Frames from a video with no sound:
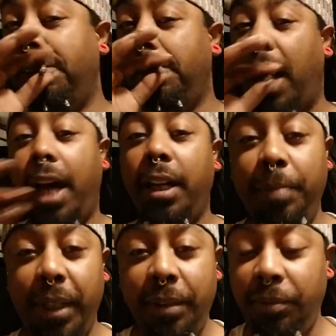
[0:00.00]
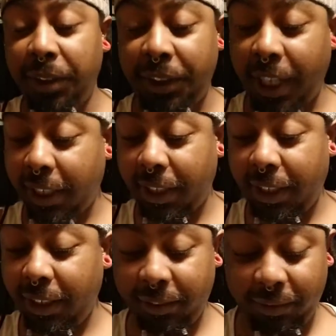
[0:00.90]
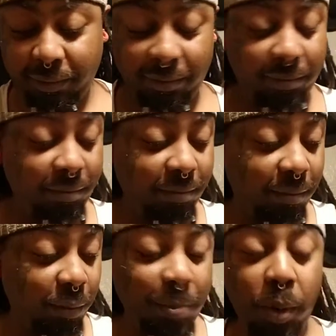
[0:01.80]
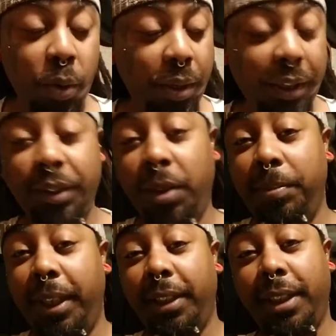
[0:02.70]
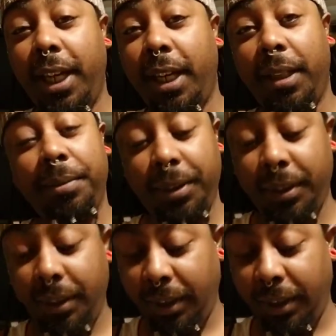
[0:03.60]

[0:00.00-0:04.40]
I done been rejected and reported so many times.